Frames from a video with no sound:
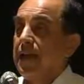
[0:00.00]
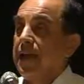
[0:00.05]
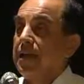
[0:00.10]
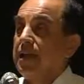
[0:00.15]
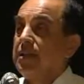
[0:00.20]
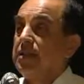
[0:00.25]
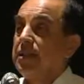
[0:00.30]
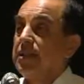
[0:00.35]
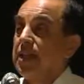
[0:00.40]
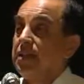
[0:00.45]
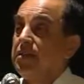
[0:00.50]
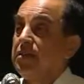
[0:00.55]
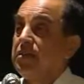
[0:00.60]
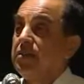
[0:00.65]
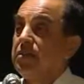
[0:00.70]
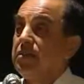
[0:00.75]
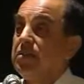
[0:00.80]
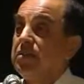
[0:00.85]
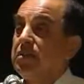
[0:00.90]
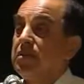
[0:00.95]
And
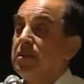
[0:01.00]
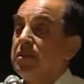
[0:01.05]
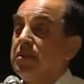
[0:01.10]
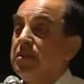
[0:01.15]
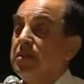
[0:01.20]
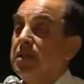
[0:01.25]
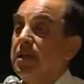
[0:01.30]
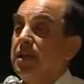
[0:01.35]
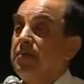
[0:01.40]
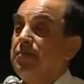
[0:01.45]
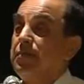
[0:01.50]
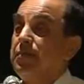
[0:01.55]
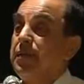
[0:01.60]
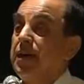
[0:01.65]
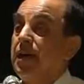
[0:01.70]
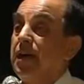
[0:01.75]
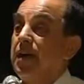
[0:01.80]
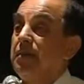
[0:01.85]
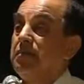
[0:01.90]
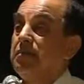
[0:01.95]
then the
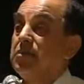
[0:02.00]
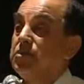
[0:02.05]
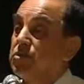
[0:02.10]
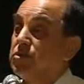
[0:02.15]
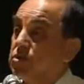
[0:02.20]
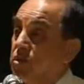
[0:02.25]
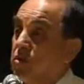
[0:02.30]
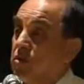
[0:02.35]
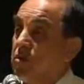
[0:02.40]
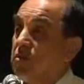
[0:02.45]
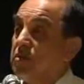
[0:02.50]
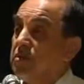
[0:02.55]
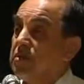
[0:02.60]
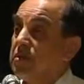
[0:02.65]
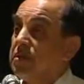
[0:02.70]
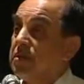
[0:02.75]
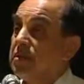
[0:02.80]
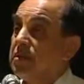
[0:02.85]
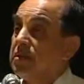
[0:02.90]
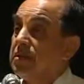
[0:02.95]
FBI was
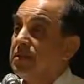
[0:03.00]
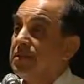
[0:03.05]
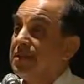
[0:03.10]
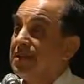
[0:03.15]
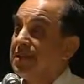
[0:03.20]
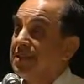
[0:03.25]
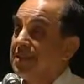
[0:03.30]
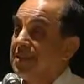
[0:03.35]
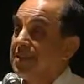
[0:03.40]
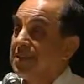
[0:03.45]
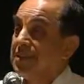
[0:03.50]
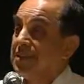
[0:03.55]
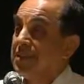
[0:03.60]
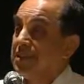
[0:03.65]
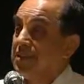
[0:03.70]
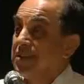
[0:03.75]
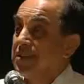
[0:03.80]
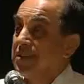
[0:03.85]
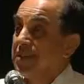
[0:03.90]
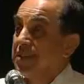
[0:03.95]
told,
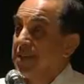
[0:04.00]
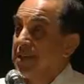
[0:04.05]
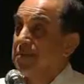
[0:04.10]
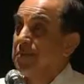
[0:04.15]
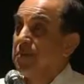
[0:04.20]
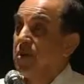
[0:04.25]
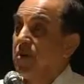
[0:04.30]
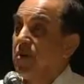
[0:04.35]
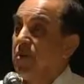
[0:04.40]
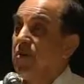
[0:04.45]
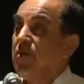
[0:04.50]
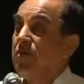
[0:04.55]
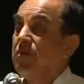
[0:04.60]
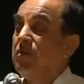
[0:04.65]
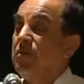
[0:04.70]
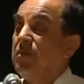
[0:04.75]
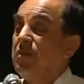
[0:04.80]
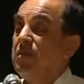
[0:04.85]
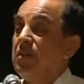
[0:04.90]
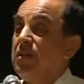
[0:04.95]
let him
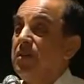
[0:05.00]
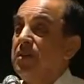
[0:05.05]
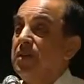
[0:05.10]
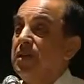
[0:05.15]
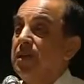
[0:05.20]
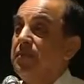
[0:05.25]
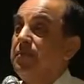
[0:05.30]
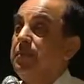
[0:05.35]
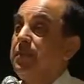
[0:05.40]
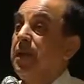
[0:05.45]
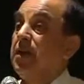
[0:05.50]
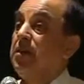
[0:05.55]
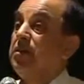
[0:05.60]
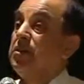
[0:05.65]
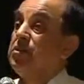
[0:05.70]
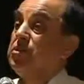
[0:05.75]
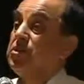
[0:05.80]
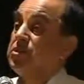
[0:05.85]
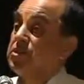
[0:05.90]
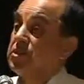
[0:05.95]
go. The
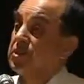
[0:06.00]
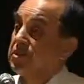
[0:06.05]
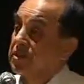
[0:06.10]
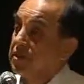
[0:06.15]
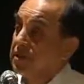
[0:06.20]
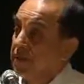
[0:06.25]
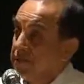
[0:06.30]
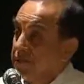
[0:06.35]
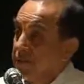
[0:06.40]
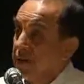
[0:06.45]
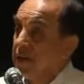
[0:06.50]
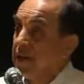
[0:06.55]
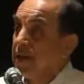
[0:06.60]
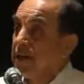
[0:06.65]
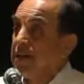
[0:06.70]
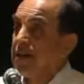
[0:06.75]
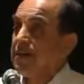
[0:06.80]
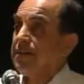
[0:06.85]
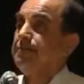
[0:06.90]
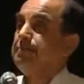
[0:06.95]
FBI registered an
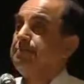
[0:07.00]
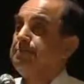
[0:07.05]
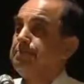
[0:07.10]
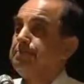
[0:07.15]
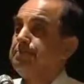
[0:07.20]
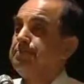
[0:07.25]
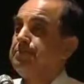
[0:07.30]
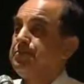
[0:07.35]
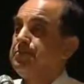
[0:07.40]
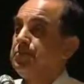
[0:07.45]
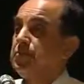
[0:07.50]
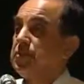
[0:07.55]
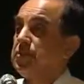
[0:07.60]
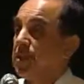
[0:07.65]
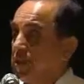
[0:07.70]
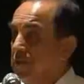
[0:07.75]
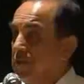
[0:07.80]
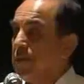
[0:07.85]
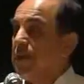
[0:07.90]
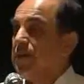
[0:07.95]
FIR,
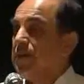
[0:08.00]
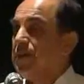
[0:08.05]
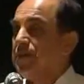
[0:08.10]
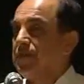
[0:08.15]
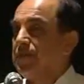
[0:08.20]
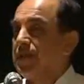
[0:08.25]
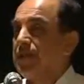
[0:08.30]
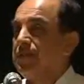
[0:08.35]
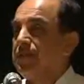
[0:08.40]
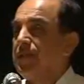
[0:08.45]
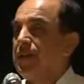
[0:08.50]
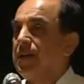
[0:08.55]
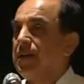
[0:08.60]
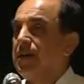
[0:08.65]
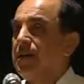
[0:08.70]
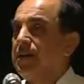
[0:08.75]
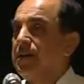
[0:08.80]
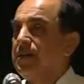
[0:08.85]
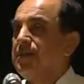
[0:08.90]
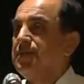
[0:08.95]
the equivalent of an
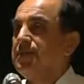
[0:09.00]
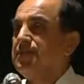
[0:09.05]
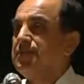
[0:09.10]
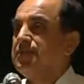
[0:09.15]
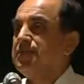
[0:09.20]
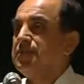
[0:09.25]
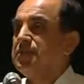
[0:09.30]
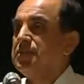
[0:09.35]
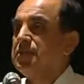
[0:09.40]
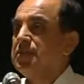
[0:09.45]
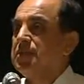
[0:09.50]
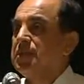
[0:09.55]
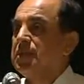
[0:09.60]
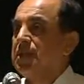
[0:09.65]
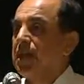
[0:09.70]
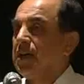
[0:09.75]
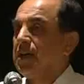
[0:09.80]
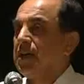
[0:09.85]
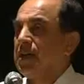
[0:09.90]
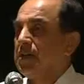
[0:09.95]
FIR.
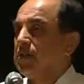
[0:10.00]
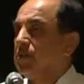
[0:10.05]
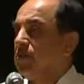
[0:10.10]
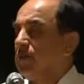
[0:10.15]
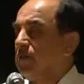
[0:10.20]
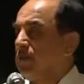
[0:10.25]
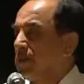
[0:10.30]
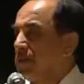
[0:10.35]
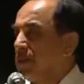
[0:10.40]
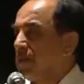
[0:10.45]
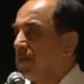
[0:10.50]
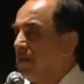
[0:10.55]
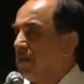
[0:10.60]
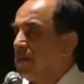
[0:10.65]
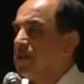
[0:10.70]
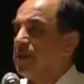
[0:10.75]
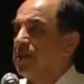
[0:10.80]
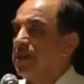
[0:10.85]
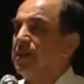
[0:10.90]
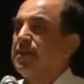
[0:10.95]
I don't know what they
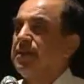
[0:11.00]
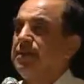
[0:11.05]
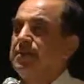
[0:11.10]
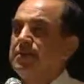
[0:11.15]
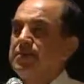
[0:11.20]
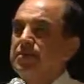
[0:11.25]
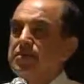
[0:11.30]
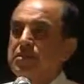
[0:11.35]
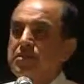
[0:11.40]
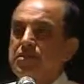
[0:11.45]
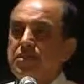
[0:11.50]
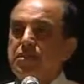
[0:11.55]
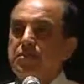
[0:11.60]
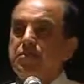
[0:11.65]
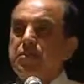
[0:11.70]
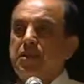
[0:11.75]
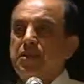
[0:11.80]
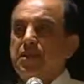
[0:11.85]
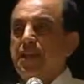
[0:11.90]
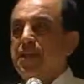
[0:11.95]
call it here,
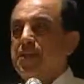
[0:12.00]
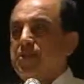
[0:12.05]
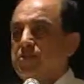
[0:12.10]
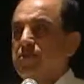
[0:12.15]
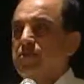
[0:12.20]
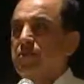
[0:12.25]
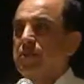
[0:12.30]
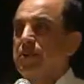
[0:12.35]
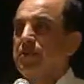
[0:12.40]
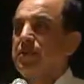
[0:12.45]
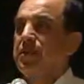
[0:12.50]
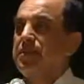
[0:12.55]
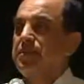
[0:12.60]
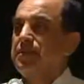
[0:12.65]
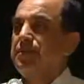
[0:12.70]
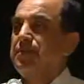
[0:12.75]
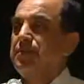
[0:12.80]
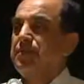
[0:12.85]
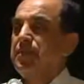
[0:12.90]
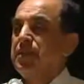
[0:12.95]
criminal case or
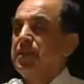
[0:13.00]
whatever.